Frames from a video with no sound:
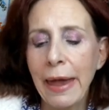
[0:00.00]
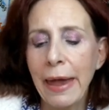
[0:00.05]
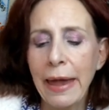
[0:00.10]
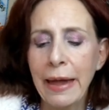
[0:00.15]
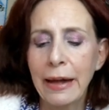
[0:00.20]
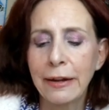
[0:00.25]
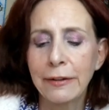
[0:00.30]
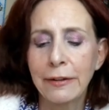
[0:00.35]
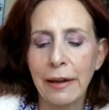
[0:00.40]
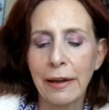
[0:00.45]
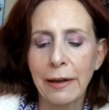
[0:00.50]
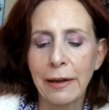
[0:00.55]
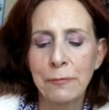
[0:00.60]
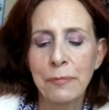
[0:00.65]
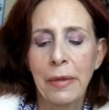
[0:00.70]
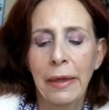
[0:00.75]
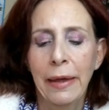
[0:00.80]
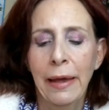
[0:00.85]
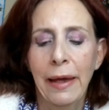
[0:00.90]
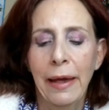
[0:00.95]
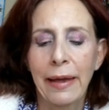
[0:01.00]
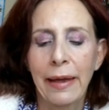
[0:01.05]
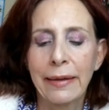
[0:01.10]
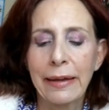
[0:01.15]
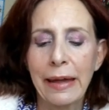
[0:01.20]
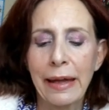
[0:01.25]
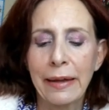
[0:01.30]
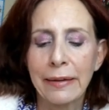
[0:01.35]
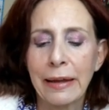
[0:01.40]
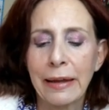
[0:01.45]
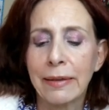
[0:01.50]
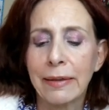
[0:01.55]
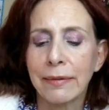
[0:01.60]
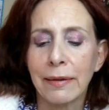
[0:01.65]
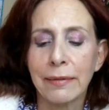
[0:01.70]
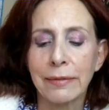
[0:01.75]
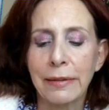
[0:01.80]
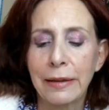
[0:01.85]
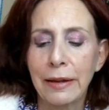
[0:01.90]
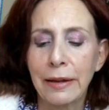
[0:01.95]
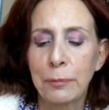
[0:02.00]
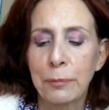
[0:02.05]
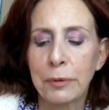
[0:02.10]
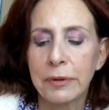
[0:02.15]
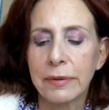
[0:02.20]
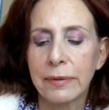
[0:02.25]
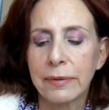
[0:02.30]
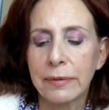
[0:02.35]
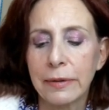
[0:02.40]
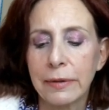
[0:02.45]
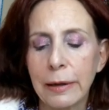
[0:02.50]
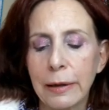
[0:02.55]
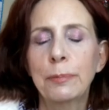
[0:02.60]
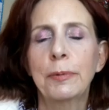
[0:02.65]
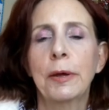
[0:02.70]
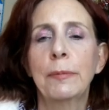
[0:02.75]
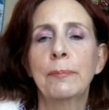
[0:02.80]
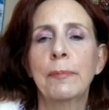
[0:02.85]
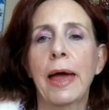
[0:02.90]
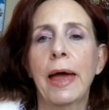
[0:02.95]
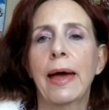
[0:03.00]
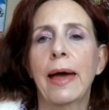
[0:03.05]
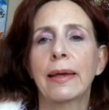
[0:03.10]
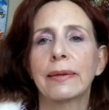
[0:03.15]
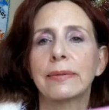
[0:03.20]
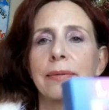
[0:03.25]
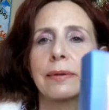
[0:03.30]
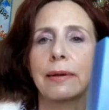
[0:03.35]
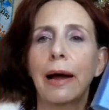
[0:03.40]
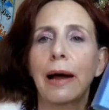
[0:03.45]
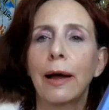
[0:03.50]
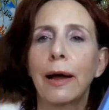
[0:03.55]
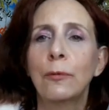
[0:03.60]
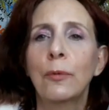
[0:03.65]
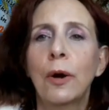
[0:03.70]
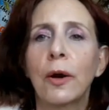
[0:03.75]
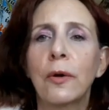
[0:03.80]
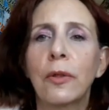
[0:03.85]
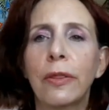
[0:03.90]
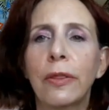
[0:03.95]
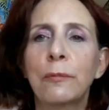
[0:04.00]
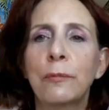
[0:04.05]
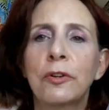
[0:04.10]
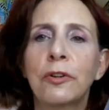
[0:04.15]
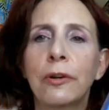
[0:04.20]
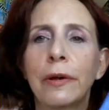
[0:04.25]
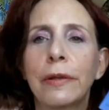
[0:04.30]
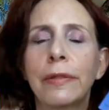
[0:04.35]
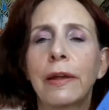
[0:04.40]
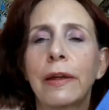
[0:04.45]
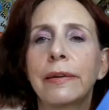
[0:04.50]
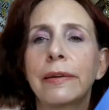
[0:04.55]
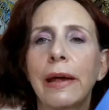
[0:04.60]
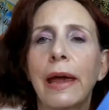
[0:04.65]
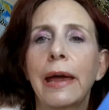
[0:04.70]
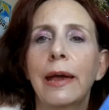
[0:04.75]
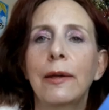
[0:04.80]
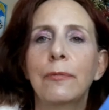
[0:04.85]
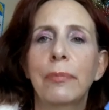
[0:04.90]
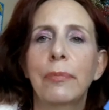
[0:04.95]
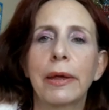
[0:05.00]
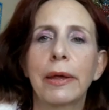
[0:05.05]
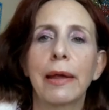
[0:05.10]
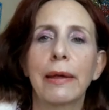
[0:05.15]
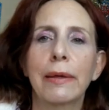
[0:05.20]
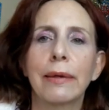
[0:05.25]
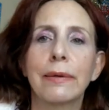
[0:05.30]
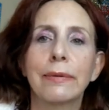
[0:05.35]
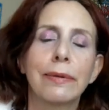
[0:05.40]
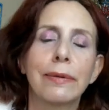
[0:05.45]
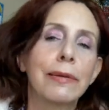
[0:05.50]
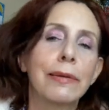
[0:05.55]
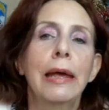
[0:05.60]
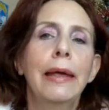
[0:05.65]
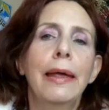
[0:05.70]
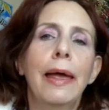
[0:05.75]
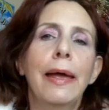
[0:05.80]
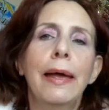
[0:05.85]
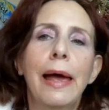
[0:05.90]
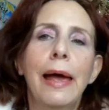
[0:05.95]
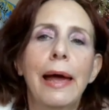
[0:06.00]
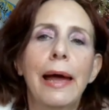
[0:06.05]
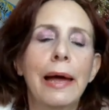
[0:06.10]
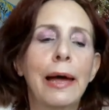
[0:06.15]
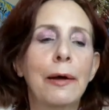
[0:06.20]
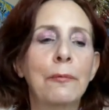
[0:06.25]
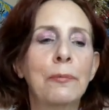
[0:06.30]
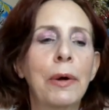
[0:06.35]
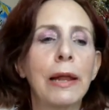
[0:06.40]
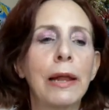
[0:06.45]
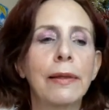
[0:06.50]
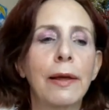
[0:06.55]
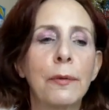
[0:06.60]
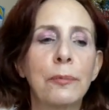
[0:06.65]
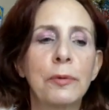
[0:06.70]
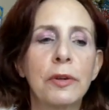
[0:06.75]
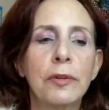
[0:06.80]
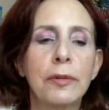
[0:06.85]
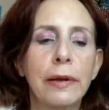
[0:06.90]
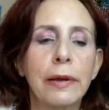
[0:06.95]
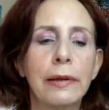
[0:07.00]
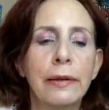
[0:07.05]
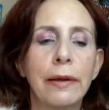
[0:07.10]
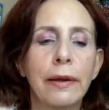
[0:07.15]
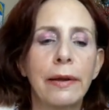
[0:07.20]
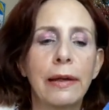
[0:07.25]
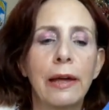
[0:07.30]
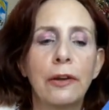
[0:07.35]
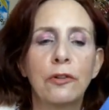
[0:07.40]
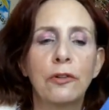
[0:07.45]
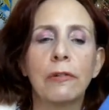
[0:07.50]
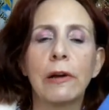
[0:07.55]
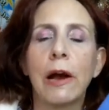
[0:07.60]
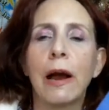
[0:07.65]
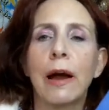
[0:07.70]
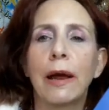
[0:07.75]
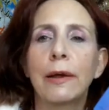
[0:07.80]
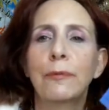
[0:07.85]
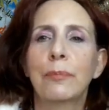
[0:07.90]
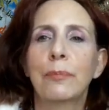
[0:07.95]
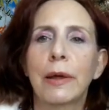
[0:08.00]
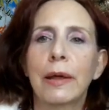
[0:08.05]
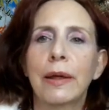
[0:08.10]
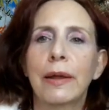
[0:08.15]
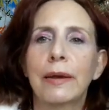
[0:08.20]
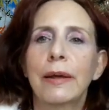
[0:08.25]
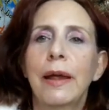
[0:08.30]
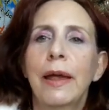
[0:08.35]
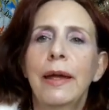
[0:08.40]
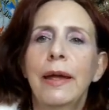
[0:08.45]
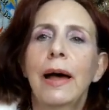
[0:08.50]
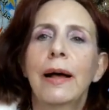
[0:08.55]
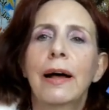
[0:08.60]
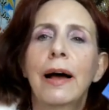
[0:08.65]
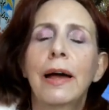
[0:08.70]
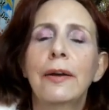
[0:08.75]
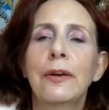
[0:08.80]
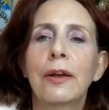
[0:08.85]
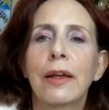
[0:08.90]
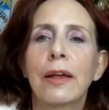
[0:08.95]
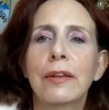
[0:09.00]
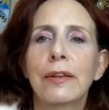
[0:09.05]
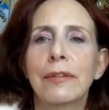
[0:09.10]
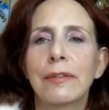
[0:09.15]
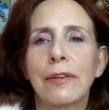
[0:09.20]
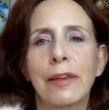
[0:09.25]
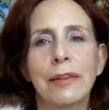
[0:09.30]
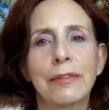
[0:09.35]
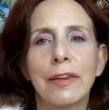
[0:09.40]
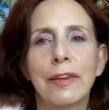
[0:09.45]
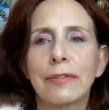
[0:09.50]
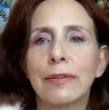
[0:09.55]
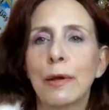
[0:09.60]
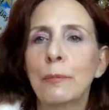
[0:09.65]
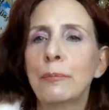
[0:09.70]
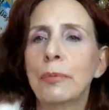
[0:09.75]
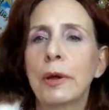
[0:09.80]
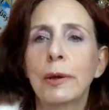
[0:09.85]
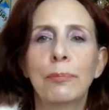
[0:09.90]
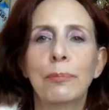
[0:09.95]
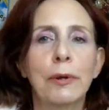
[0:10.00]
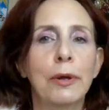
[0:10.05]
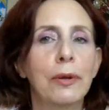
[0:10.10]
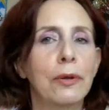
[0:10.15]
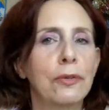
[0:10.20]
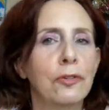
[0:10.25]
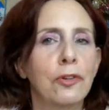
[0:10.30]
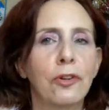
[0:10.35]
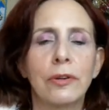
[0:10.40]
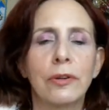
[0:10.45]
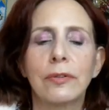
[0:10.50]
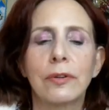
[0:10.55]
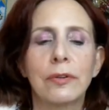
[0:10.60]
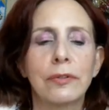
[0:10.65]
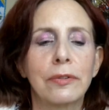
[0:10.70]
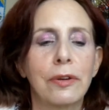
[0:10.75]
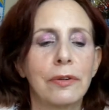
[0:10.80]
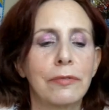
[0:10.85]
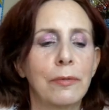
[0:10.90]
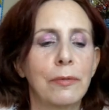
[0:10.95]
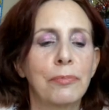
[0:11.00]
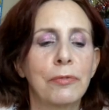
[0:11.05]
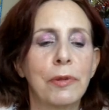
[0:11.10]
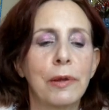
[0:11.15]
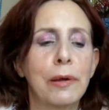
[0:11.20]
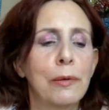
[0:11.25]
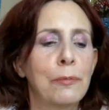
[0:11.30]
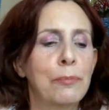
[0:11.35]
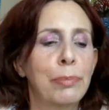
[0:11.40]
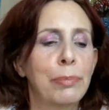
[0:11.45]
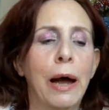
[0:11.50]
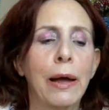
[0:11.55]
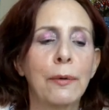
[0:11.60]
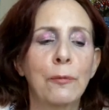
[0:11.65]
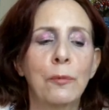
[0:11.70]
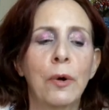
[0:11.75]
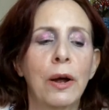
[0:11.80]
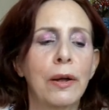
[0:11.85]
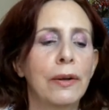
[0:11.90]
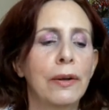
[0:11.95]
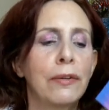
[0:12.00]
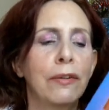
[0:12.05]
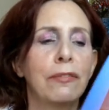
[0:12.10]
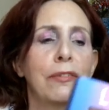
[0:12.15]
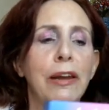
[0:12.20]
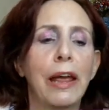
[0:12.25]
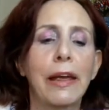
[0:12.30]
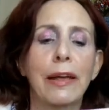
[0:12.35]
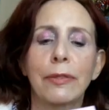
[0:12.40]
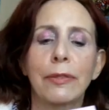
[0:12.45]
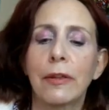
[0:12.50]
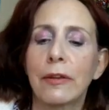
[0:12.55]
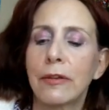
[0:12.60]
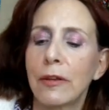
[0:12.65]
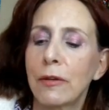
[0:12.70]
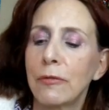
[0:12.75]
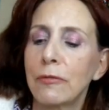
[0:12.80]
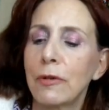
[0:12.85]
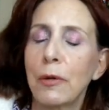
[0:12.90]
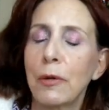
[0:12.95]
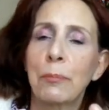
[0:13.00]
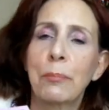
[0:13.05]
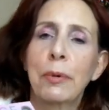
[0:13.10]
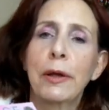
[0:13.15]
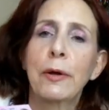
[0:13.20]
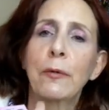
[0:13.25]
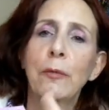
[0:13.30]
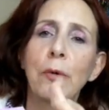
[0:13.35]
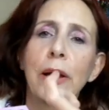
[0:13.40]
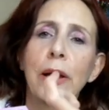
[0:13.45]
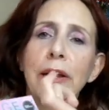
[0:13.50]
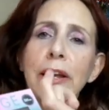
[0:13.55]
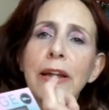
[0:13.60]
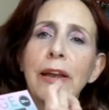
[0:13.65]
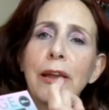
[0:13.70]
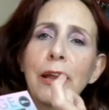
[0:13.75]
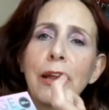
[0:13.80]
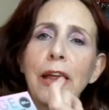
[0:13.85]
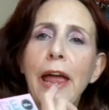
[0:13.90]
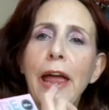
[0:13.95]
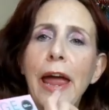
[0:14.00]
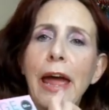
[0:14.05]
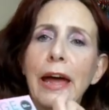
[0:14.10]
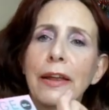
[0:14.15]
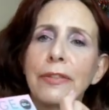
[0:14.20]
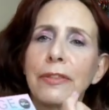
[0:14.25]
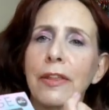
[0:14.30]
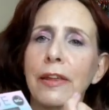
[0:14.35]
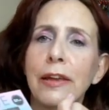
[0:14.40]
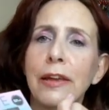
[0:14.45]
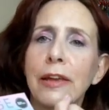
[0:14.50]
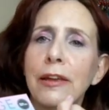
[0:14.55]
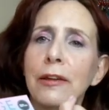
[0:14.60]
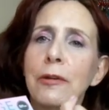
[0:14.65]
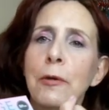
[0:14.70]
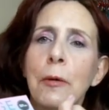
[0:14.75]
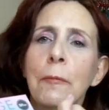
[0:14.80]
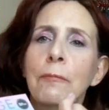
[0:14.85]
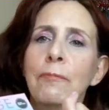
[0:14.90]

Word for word: And um, again, it's a lip sleepy mask. I wear them during the day because uh, my lips tend to get dry, but I know some people just they buy one at the big one at the